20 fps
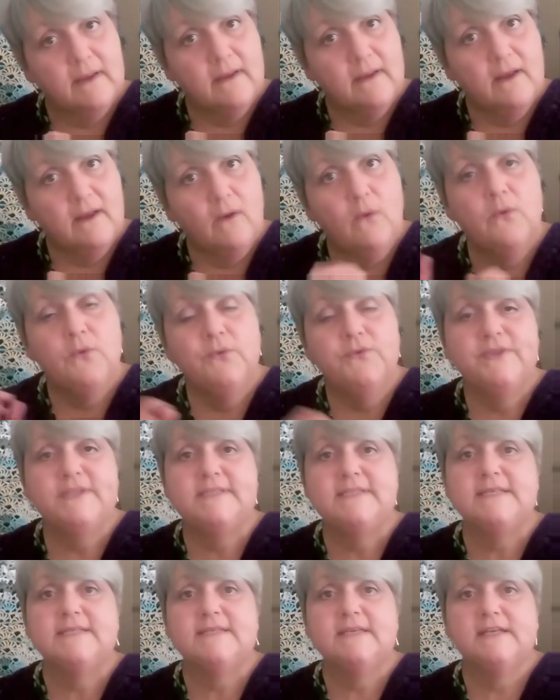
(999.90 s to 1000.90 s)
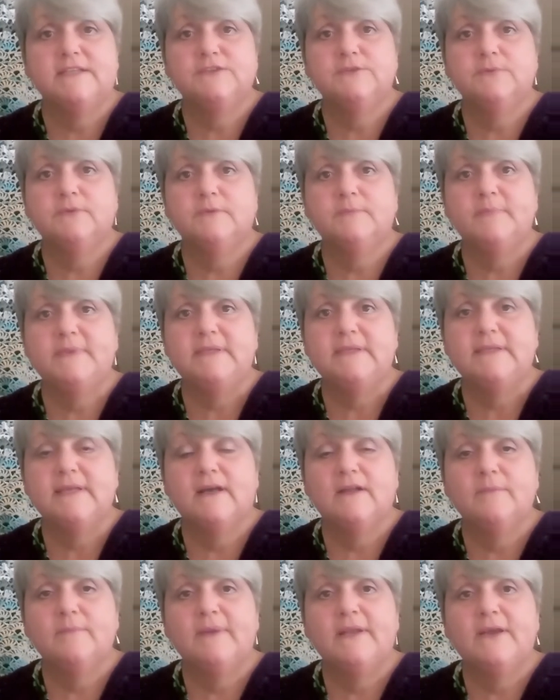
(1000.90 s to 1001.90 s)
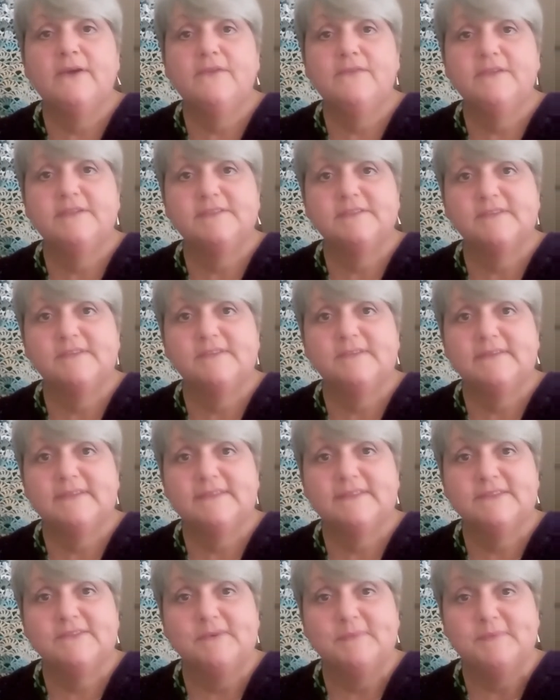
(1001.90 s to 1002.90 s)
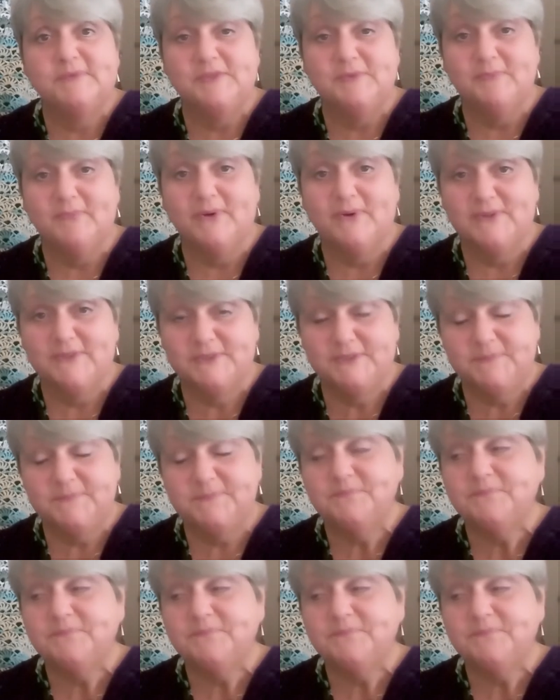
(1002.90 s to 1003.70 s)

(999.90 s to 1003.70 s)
all the details will be down below in the description box.